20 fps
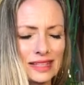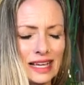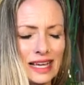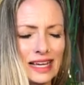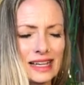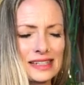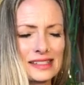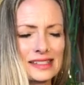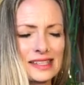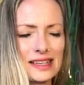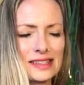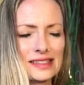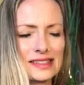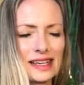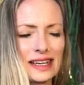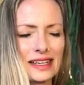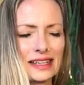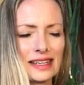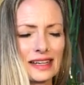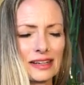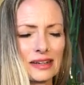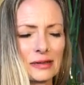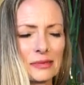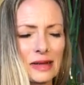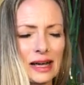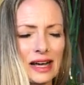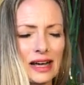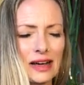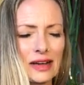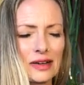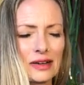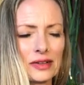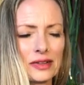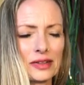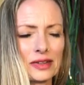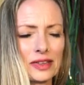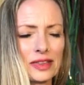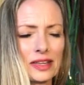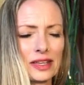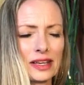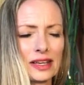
Exhale, sigh it out our mouth.